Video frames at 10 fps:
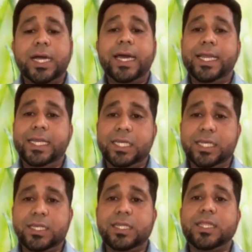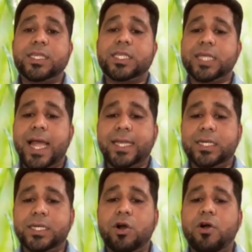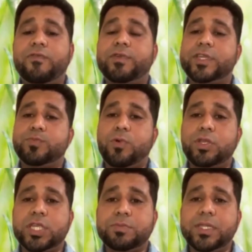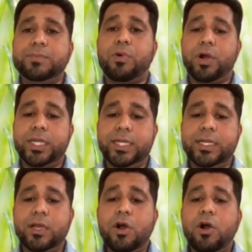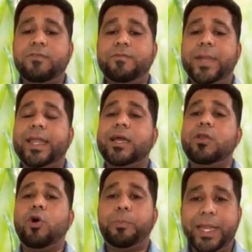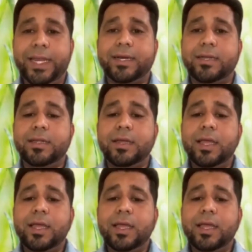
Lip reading: reaches the standard of responsible body of medical opinion,